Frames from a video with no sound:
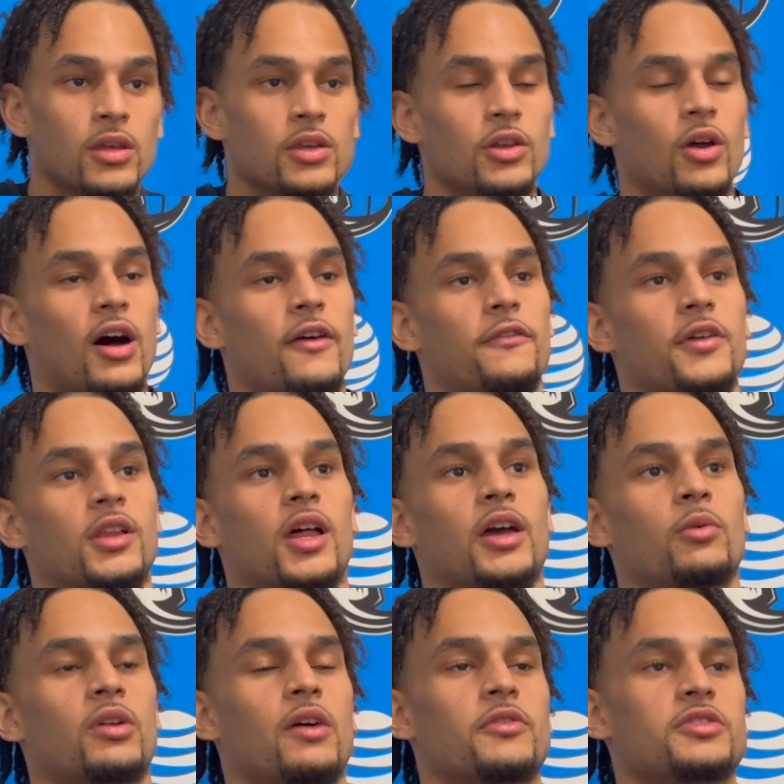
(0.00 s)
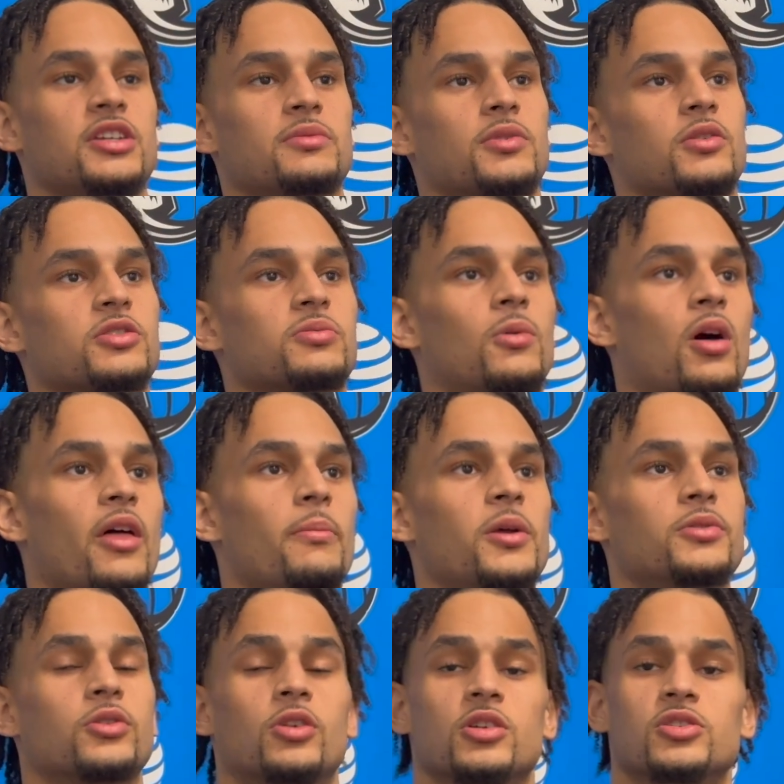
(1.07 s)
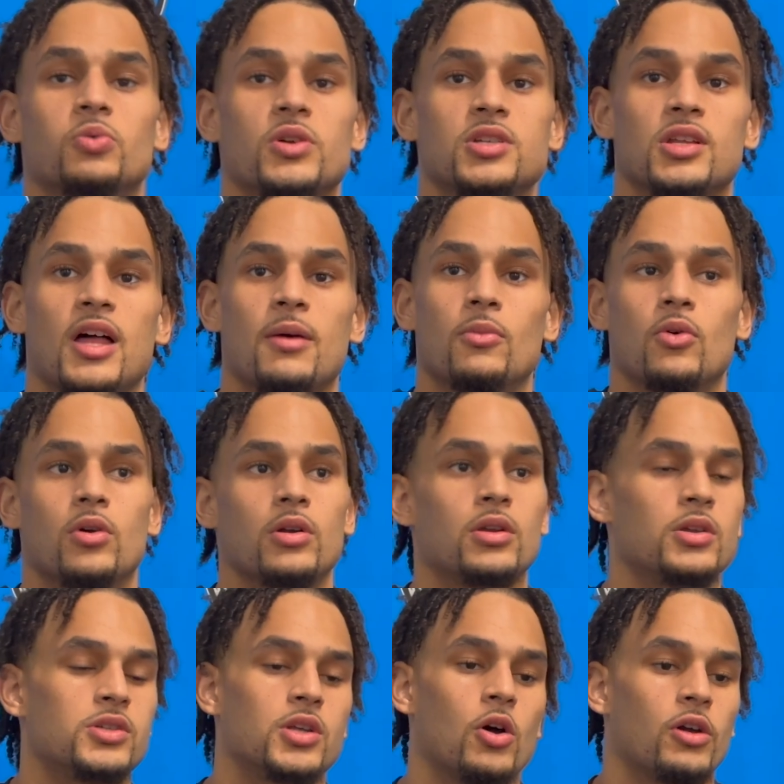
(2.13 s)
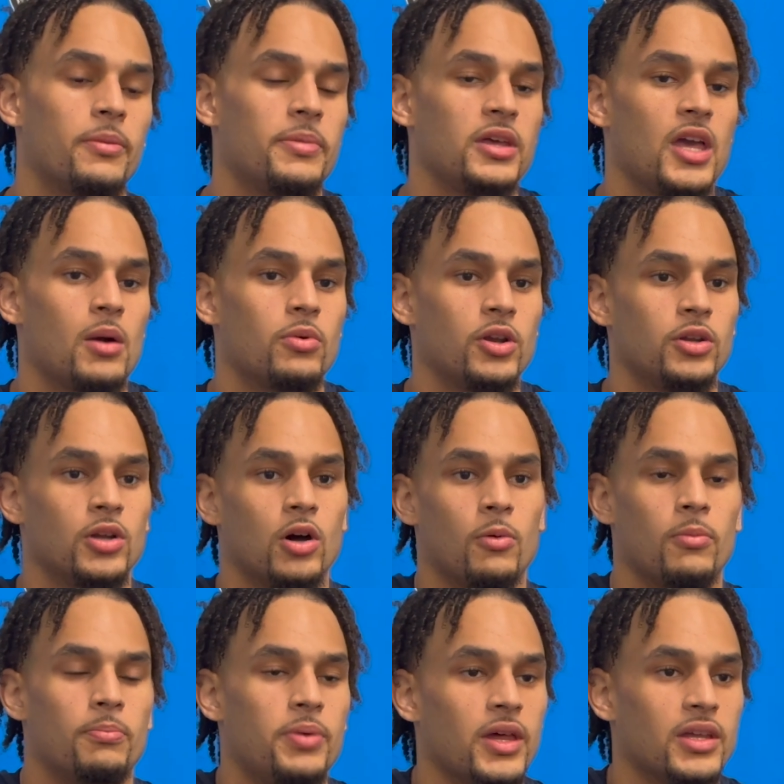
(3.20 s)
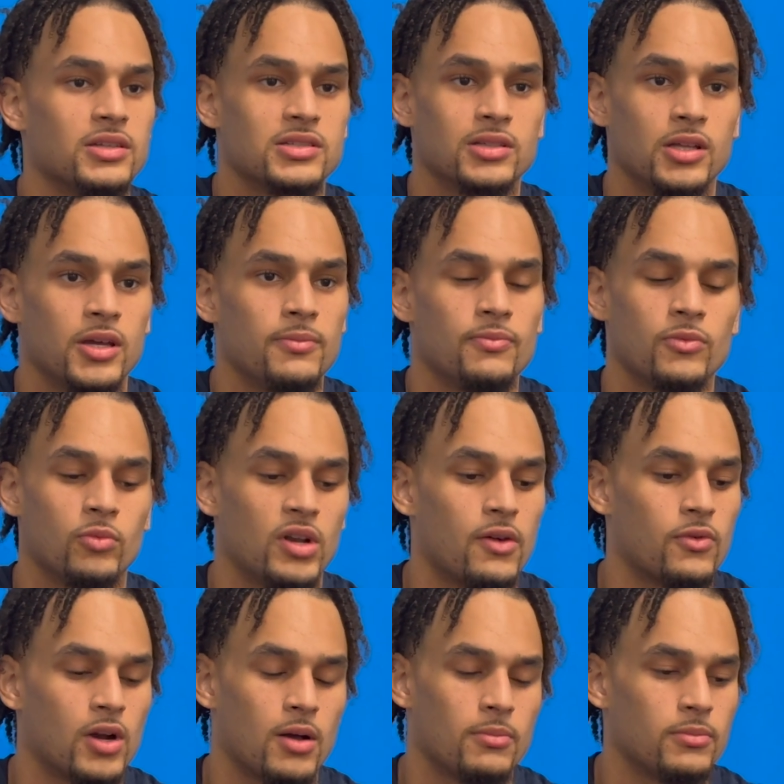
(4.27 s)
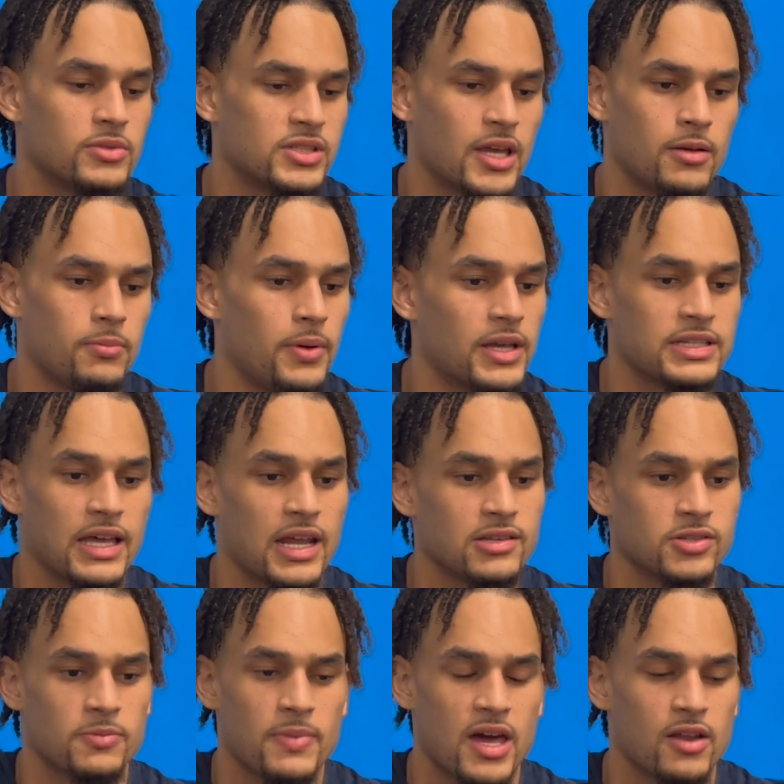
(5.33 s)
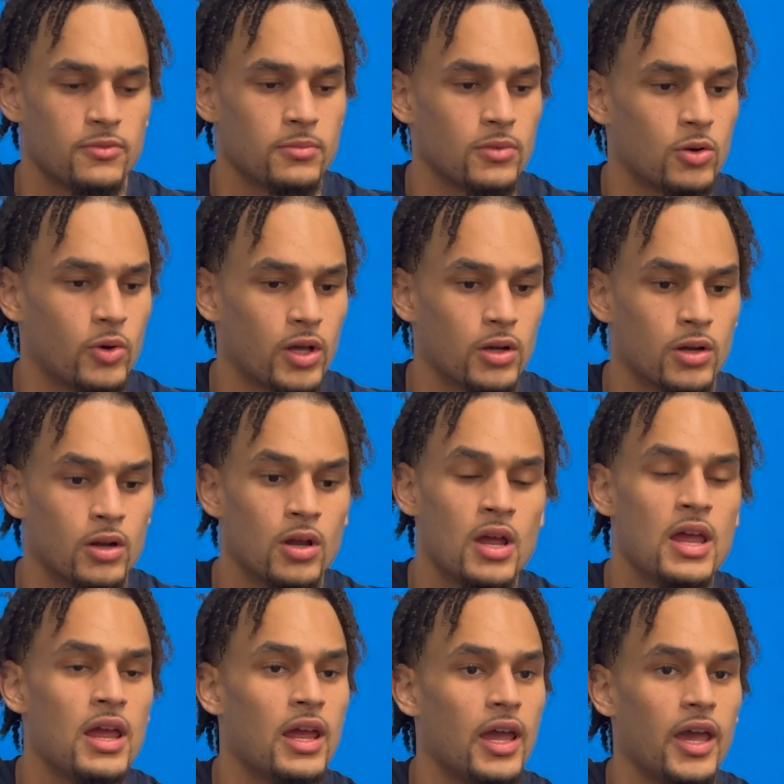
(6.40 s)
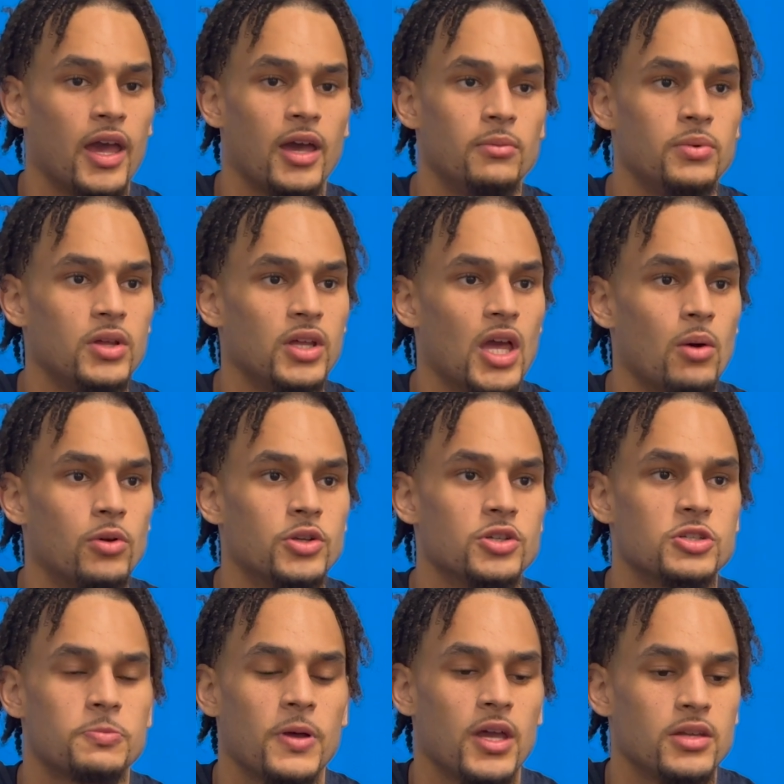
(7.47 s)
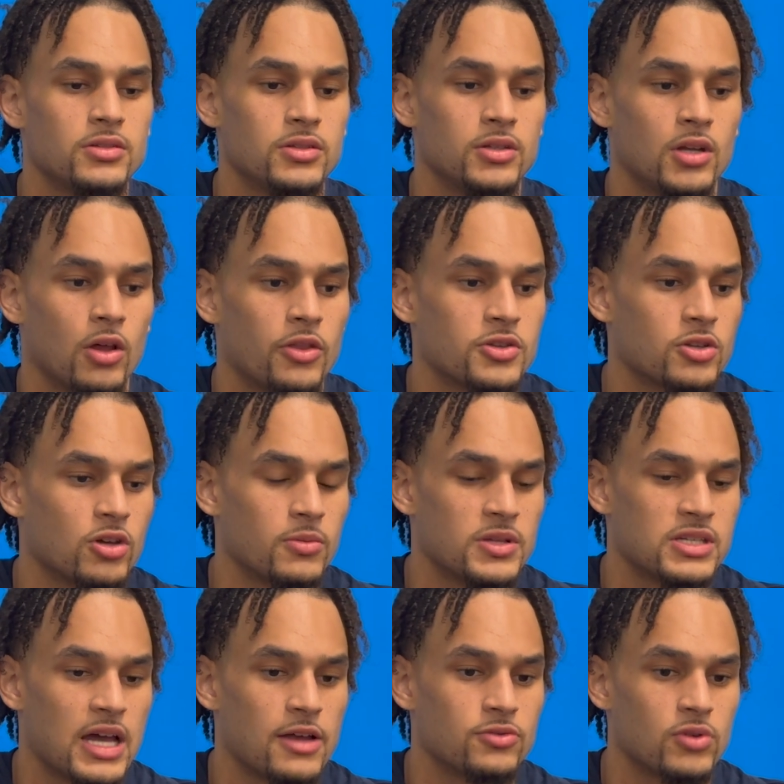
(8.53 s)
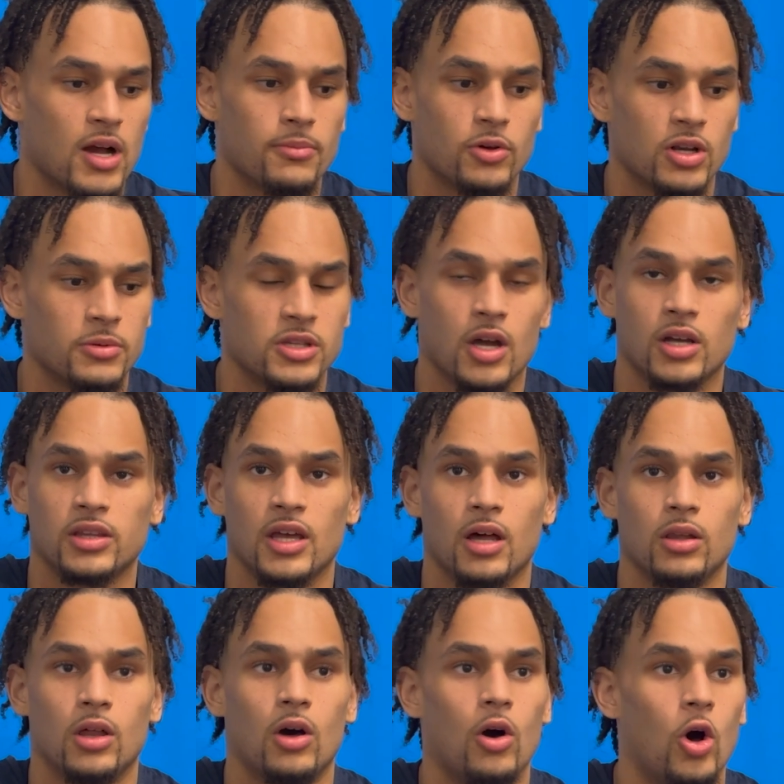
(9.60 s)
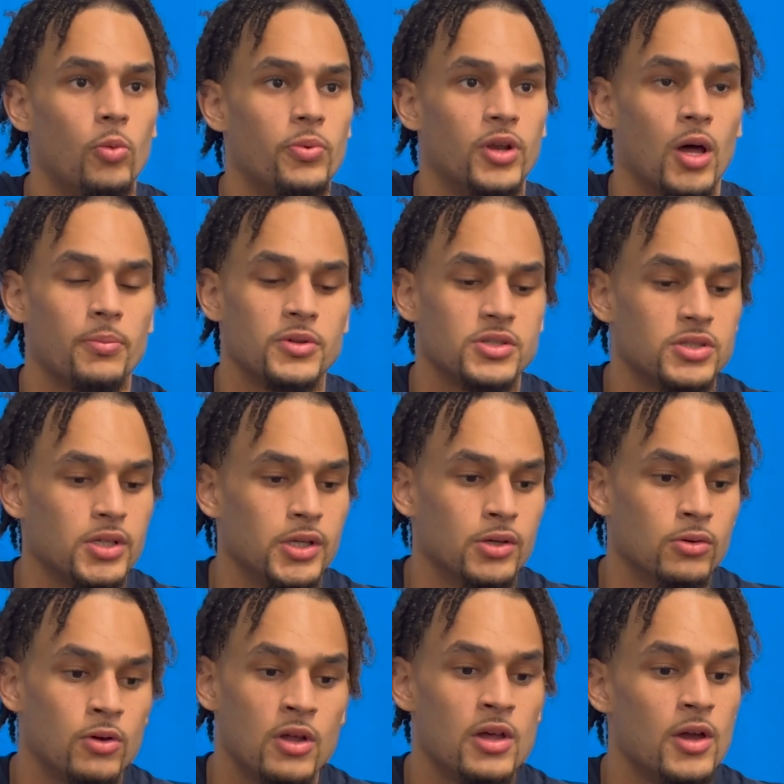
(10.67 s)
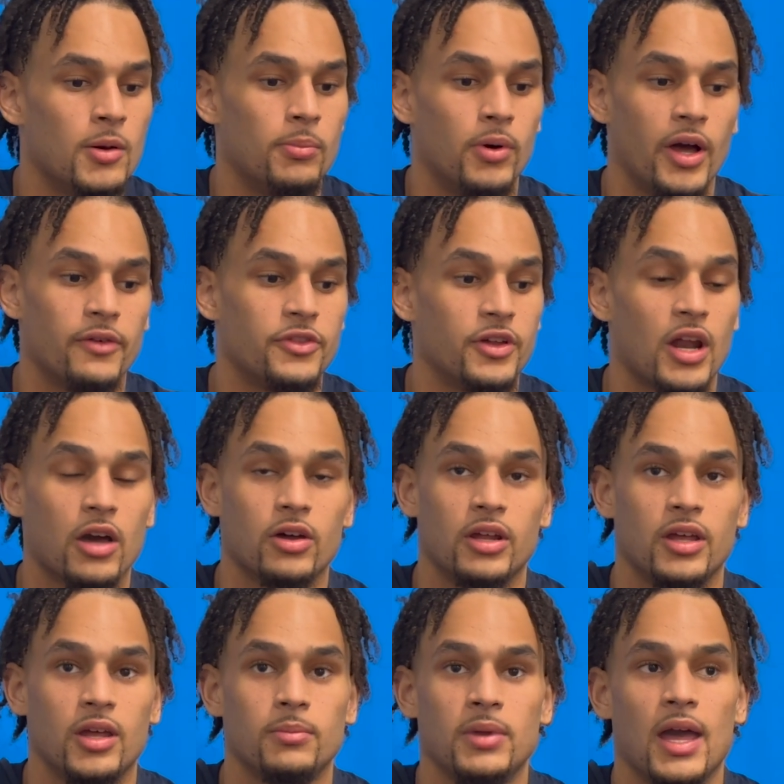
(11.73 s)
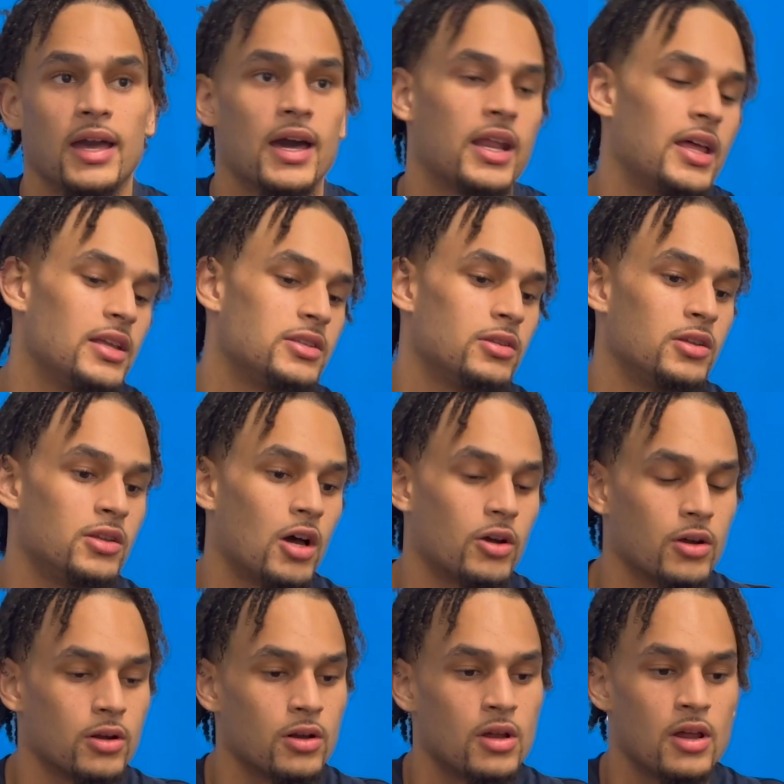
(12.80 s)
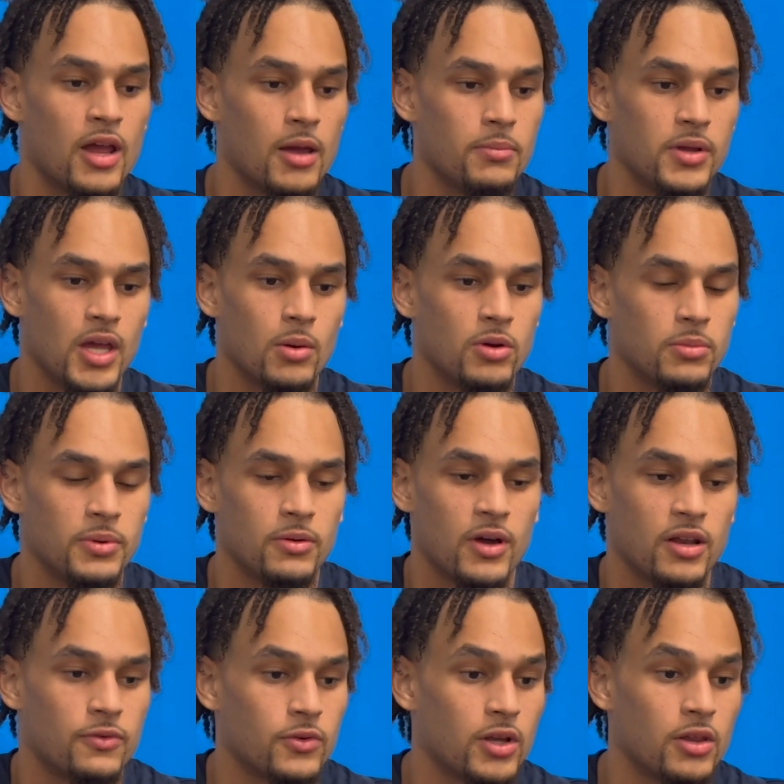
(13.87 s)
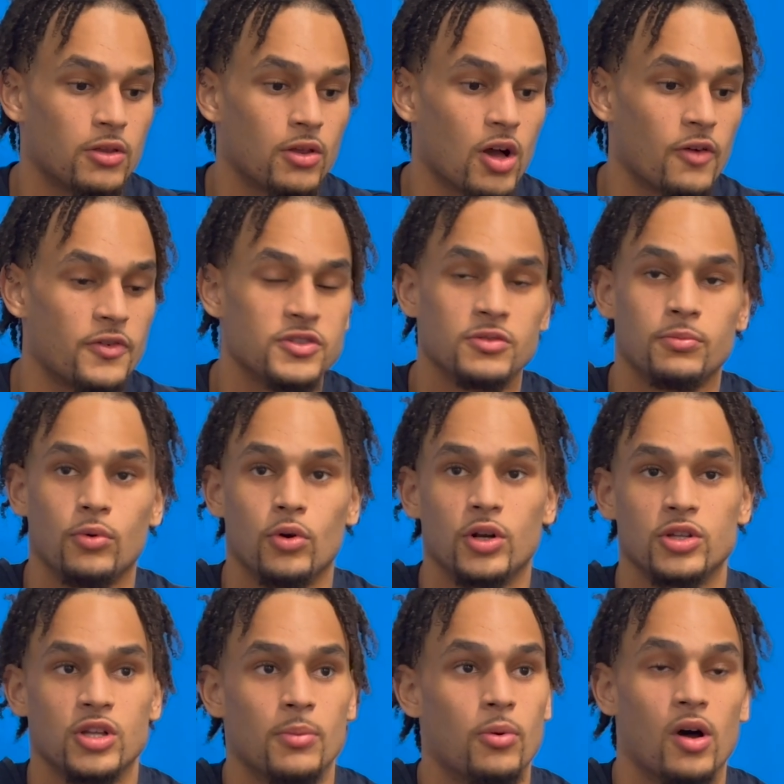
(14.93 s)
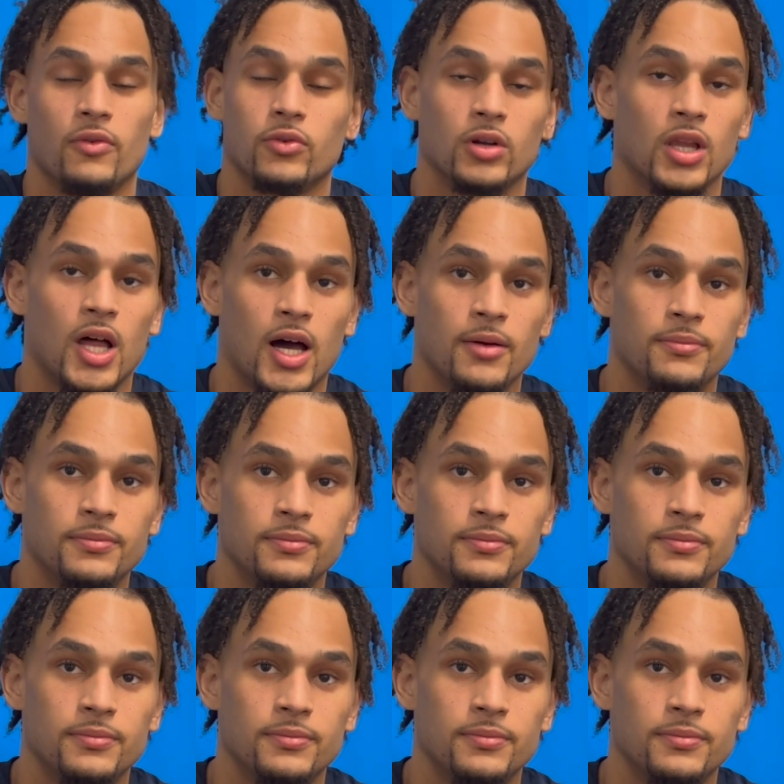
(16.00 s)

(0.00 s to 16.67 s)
You know, I feel like whenever teams go small, that means you're going to switch a lot more. So you'll be able to, you know, pick and slip. Whenever I'm setting picks, I got to slip out of them quicker. And being able to just space. You know, there's going to be times where I'm going to duck down low, open up and seal. But if they're not going to hit me, I got to hit to the dunker and be able to be ready for either the offensive board or dump off for a lot.